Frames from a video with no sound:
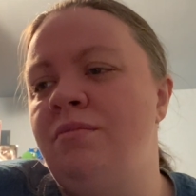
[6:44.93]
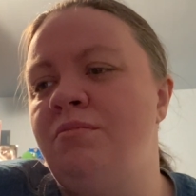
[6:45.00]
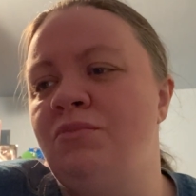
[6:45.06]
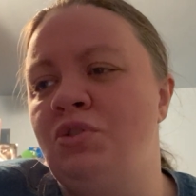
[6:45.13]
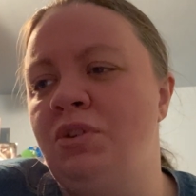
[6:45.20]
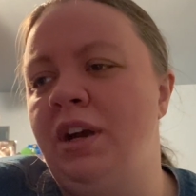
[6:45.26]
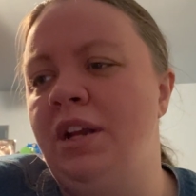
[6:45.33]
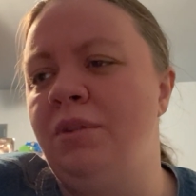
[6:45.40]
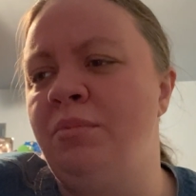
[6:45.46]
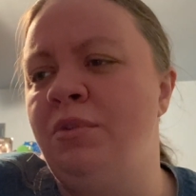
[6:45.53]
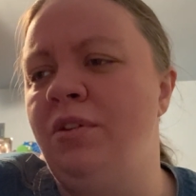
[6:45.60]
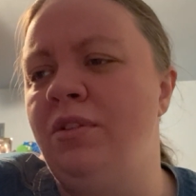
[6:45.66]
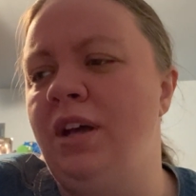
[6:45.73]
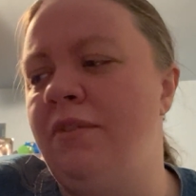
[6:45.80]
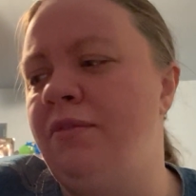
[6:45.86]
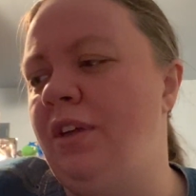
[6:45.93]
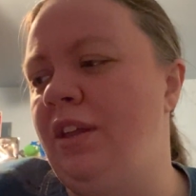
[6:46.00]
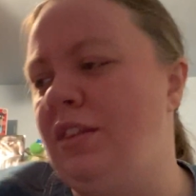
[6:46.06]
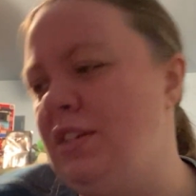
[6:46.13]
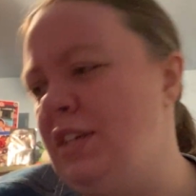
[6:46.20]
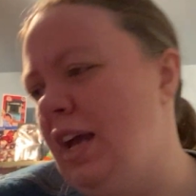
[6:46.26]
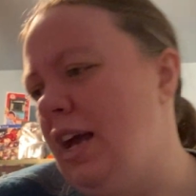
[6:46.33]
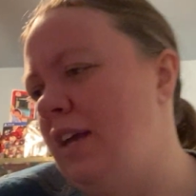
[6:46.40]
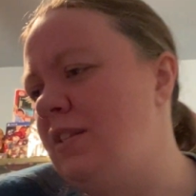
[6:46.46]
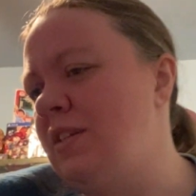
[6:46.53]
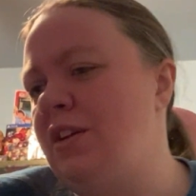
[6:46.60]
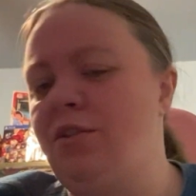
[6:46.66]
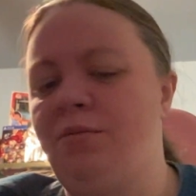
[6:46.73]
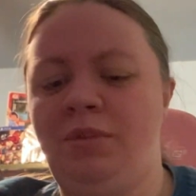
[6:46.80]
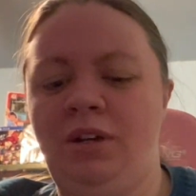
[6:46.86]
I'm trying to pull off like the tags
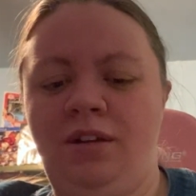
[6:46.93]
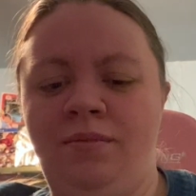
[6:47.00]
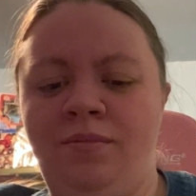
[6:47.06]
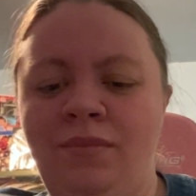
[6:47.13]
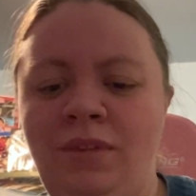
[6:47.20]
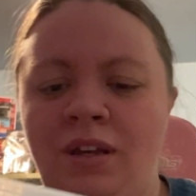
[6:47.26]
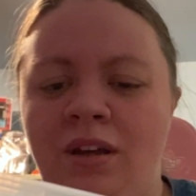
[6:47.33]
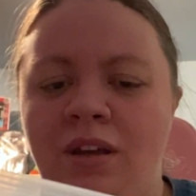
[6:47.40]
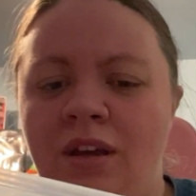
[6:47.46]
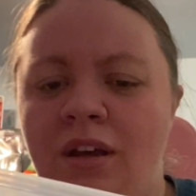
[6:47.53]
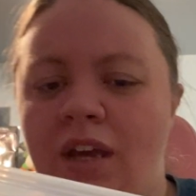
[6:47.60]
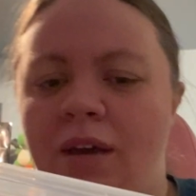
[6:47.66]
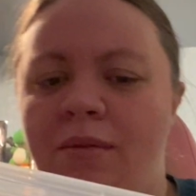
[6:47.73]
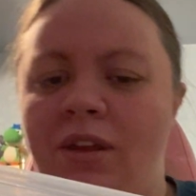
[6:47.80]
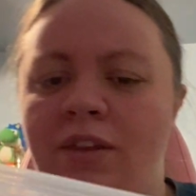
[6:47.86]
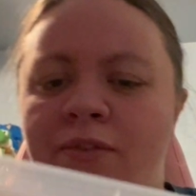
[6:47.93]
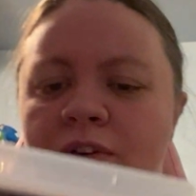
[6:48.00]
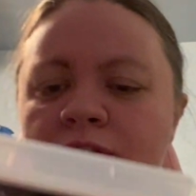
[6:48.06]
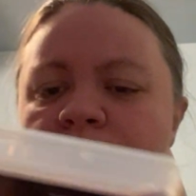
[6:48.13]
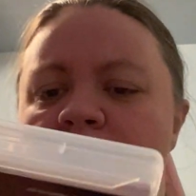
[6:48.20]
here, but anyway, the first